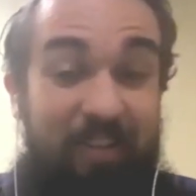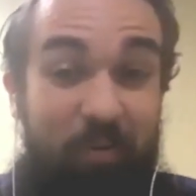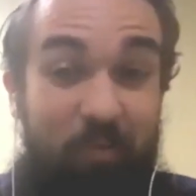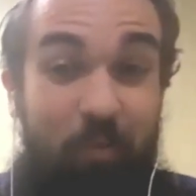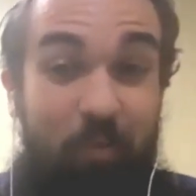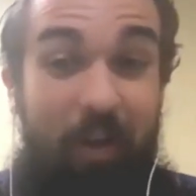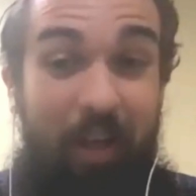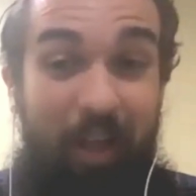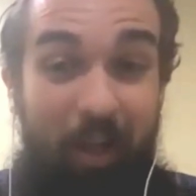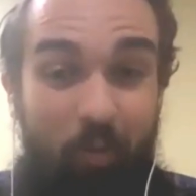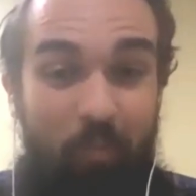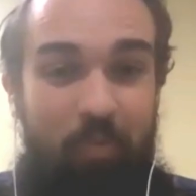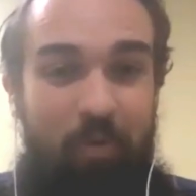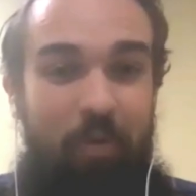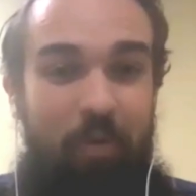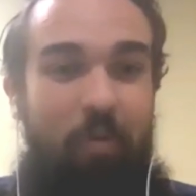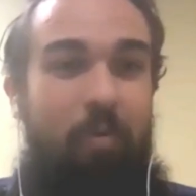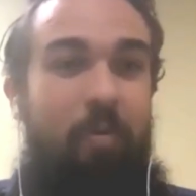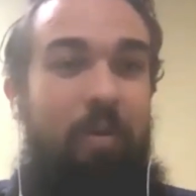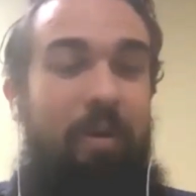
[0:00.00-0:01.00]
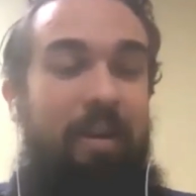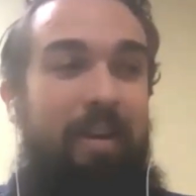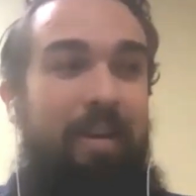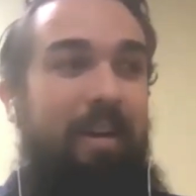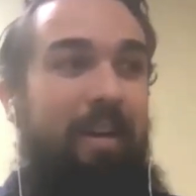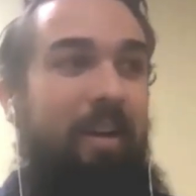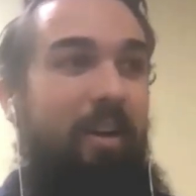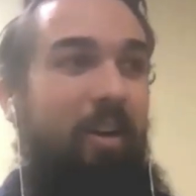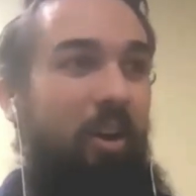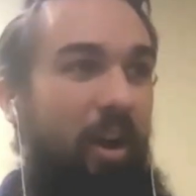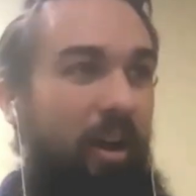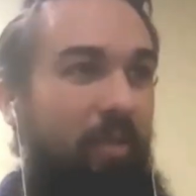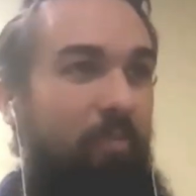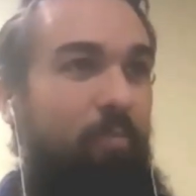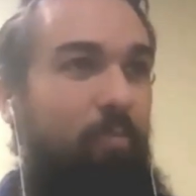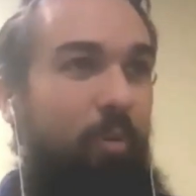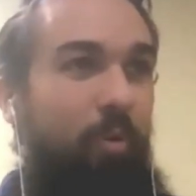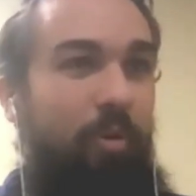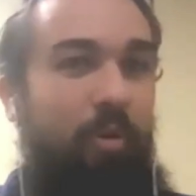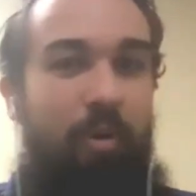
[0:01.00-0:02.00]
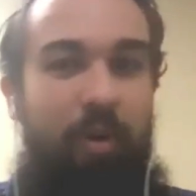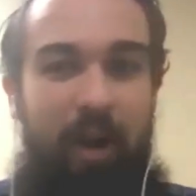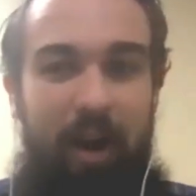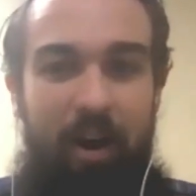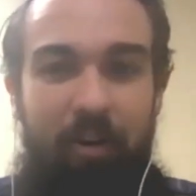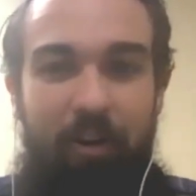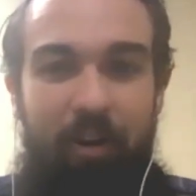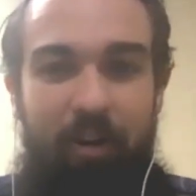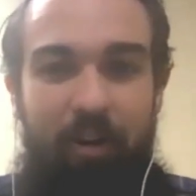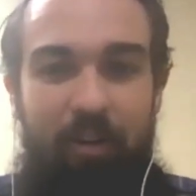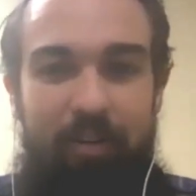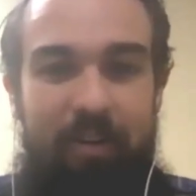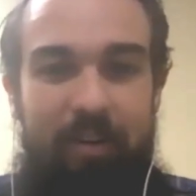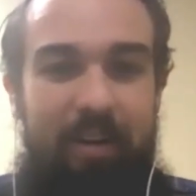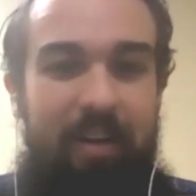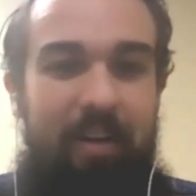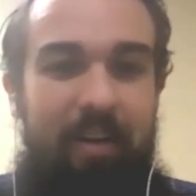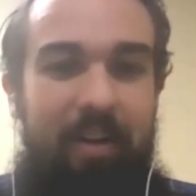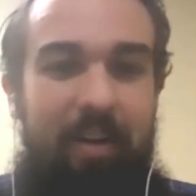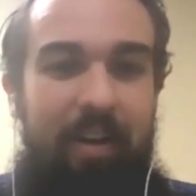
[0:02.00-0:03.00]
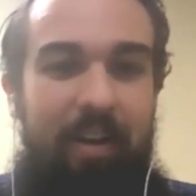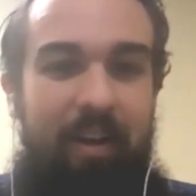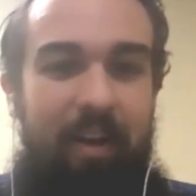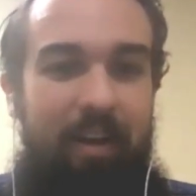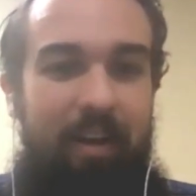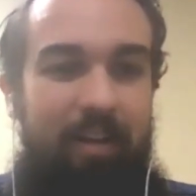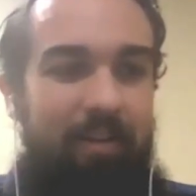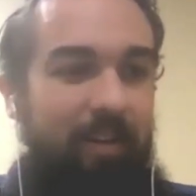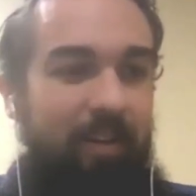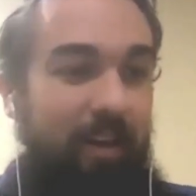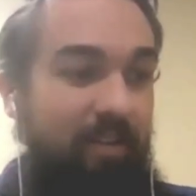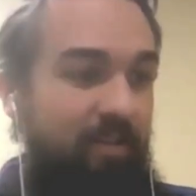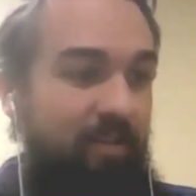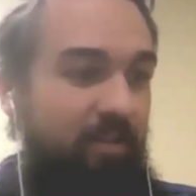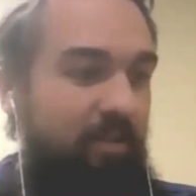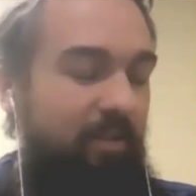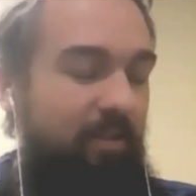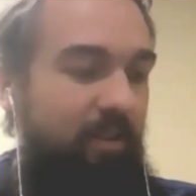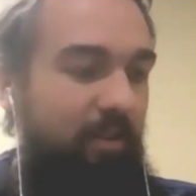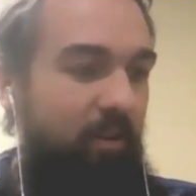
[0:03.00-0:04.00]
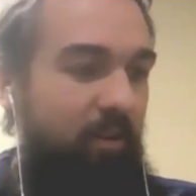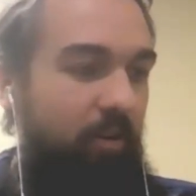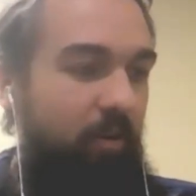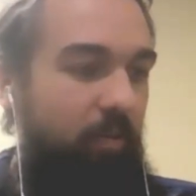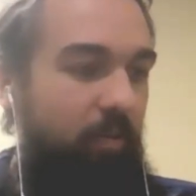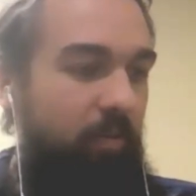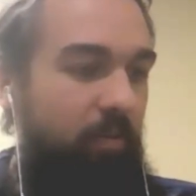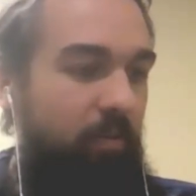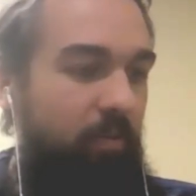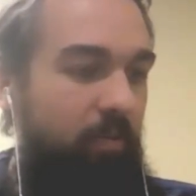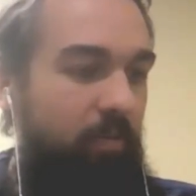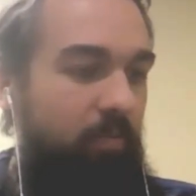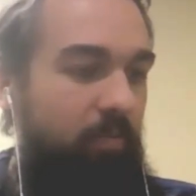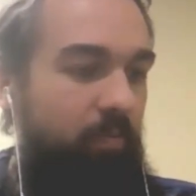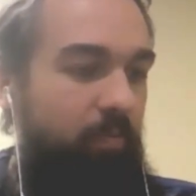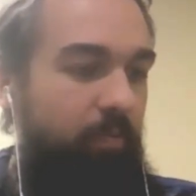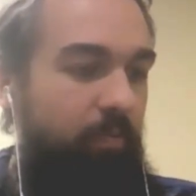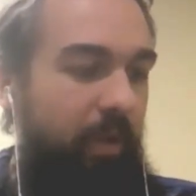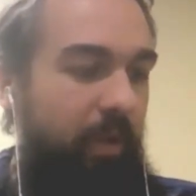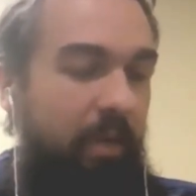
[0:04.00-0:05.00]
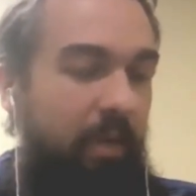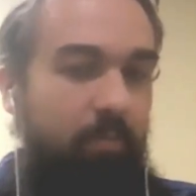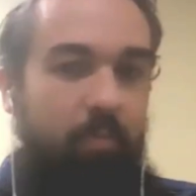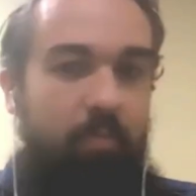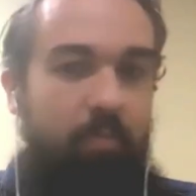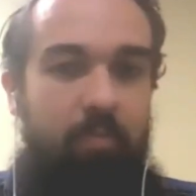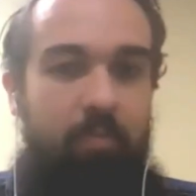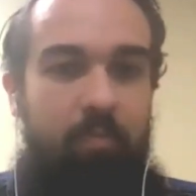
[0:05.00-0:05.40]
it will help you not pull your hair out and, and, you know, keep